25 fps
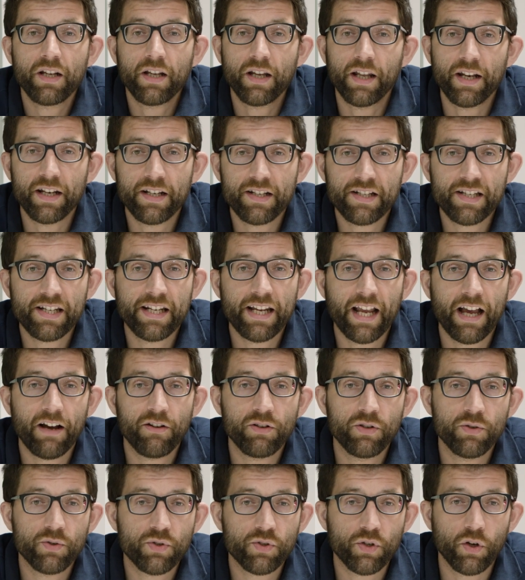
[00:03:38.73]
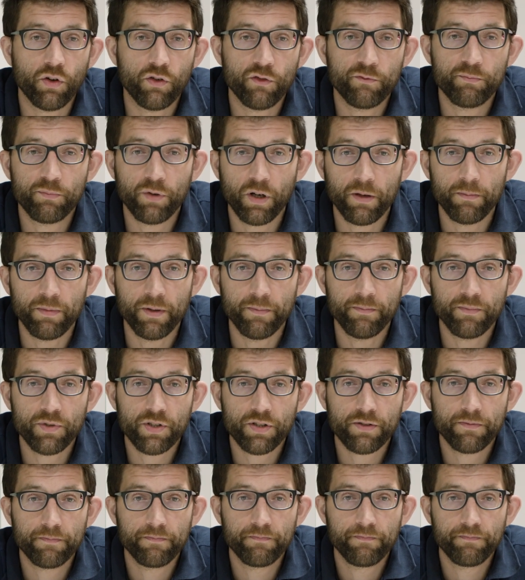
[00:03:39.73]
and see how you solve
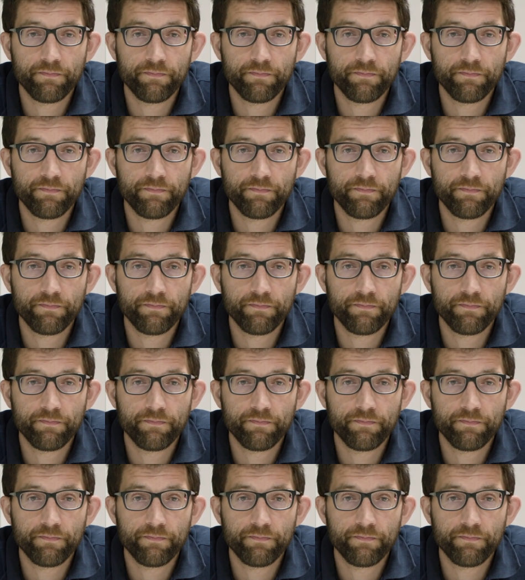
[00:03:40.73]
problems.